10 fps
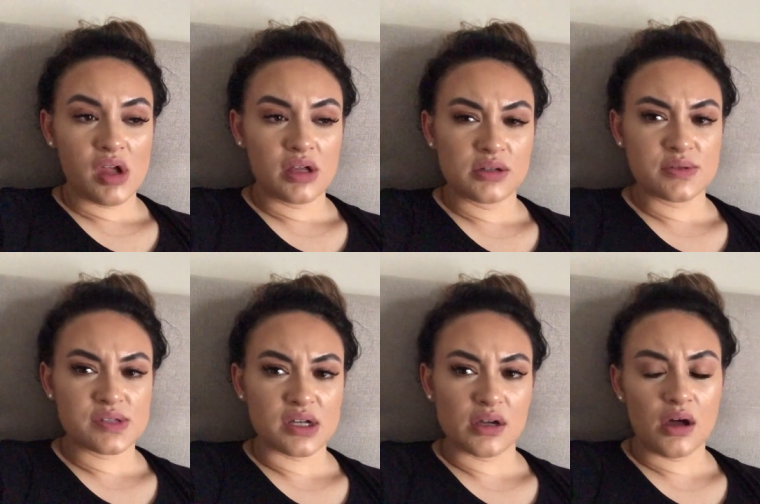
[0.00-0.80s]
and I
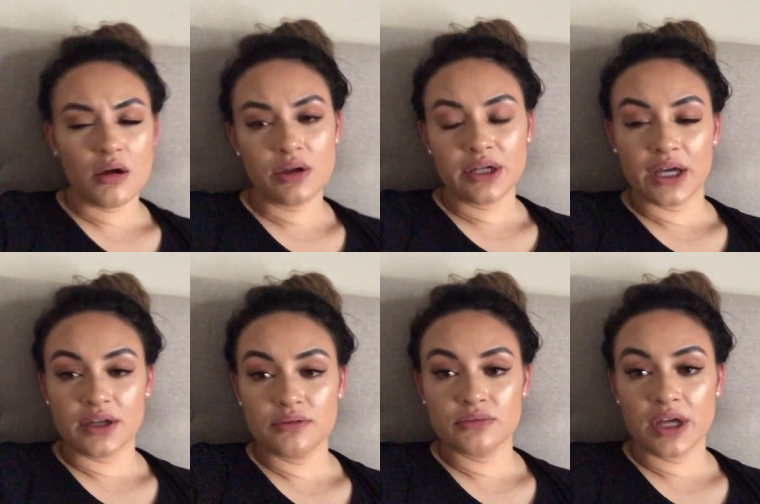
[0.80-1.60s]
was like, oh,
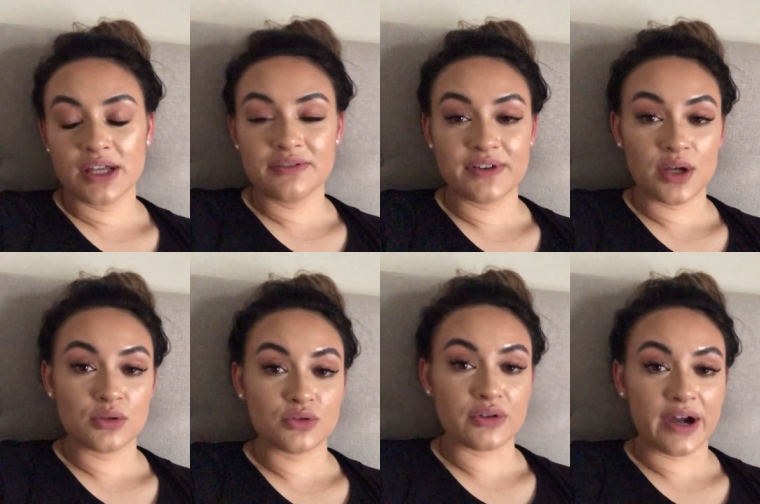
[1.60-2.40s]
okay. And I felt
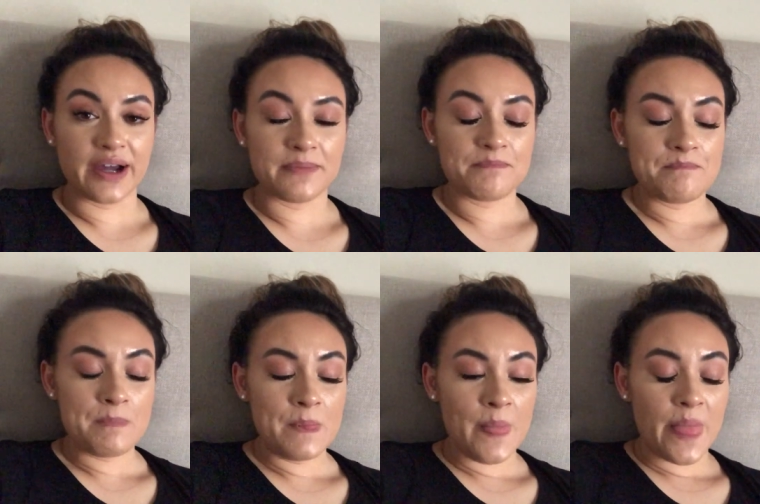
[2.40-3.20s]
all right.
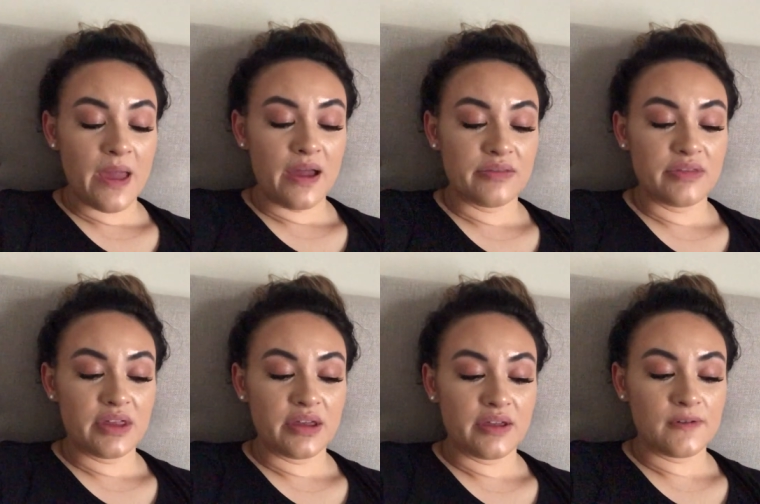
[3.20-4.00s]
And
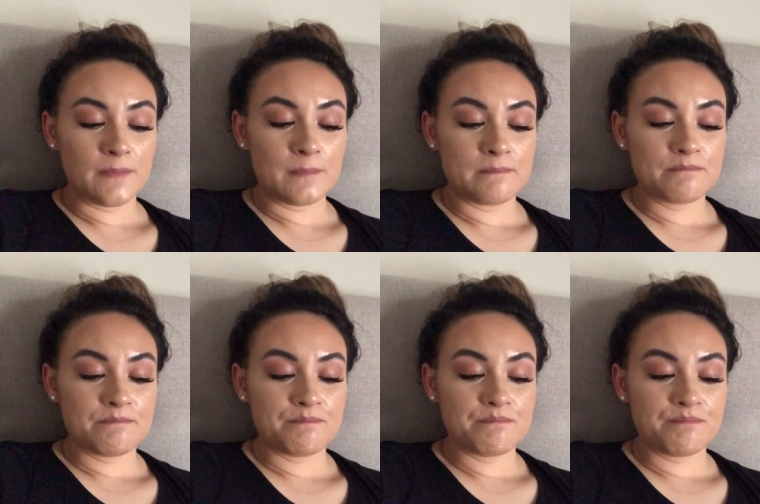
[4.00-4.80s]
then
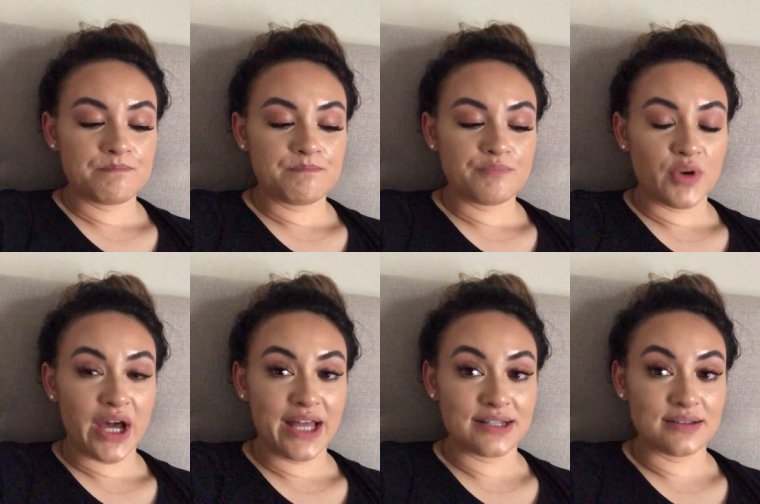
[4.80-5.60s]

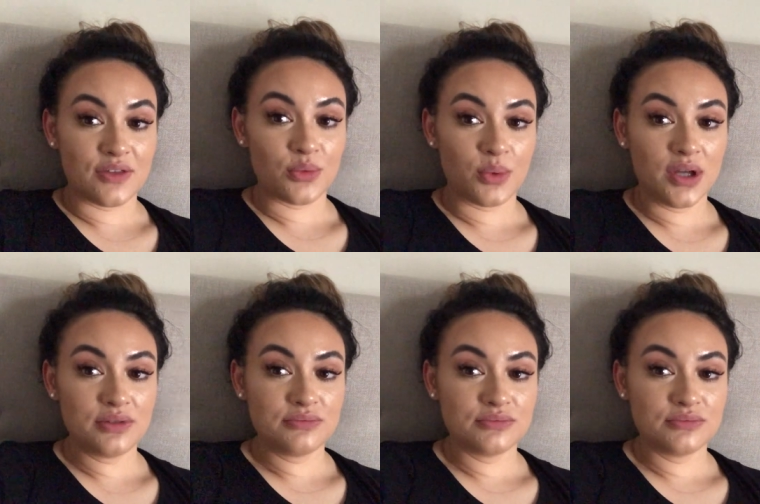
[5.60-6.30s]
I had another one.